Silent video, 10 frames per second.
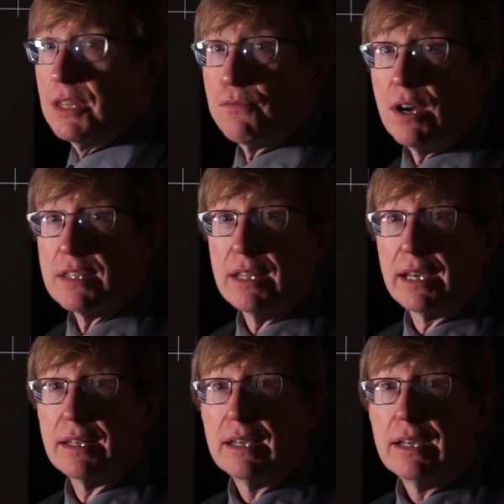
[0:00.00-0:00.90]
the frost
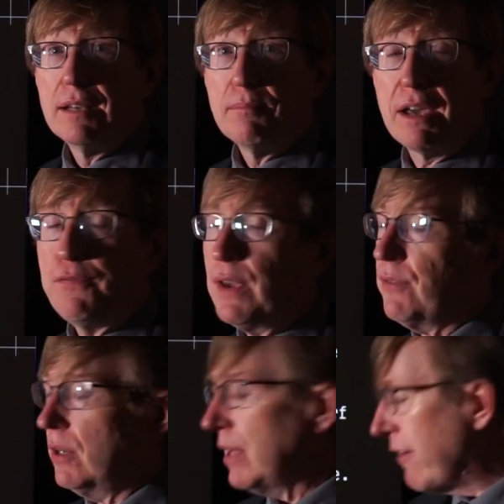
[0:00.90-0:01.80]
line. My
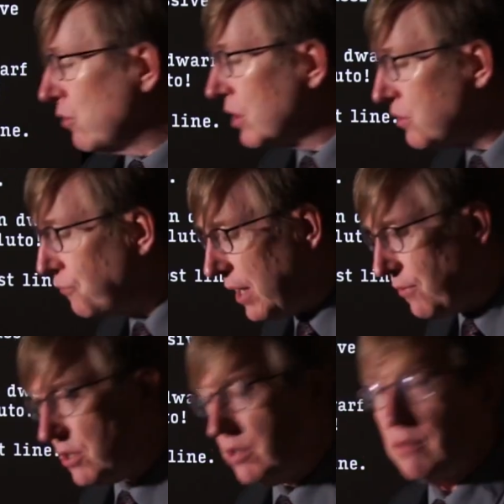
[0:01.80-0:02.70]
favorite, everyone's
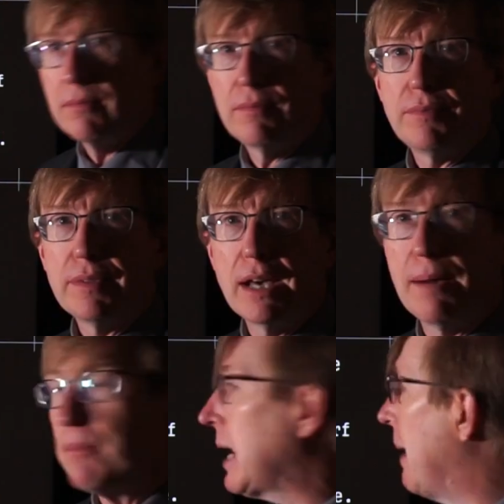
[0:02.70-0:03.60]
favorite
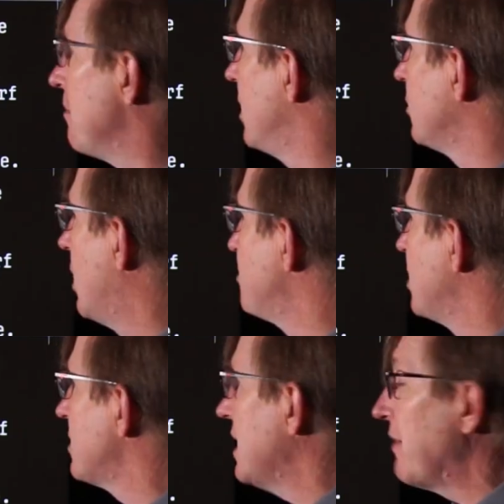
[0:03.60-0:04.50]
Kuiper belt
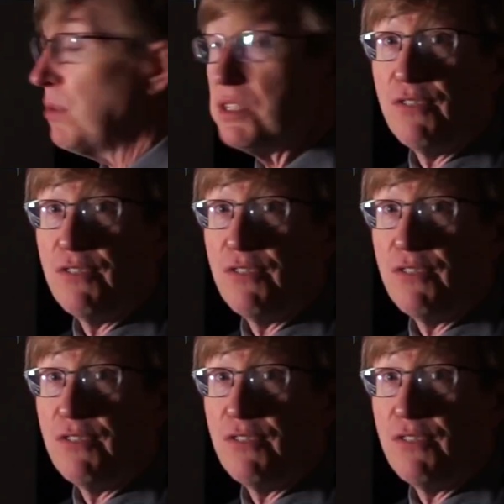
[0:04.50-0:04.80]
objects, everyone's